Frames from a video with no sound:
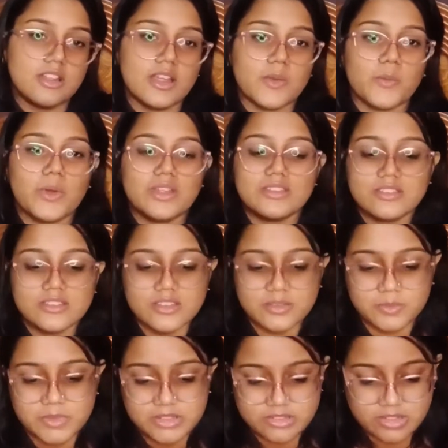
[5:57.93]
Like, why does this
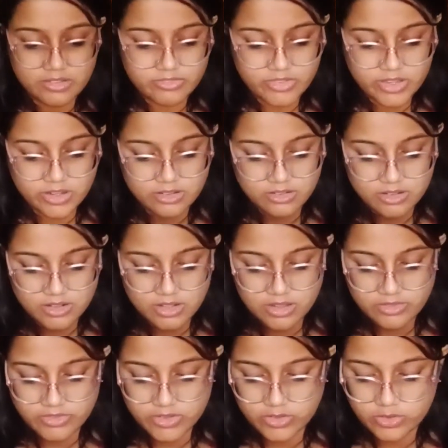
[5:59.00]
bitch have like
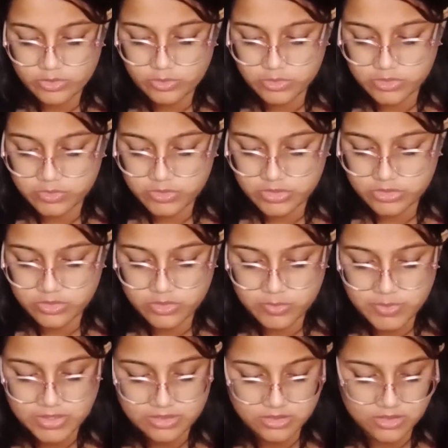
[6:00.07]
eleven rules, which don't
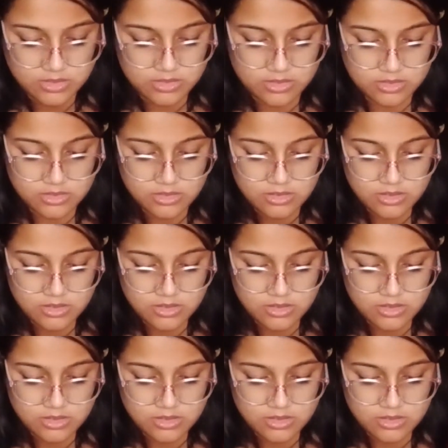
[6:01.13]
make sense?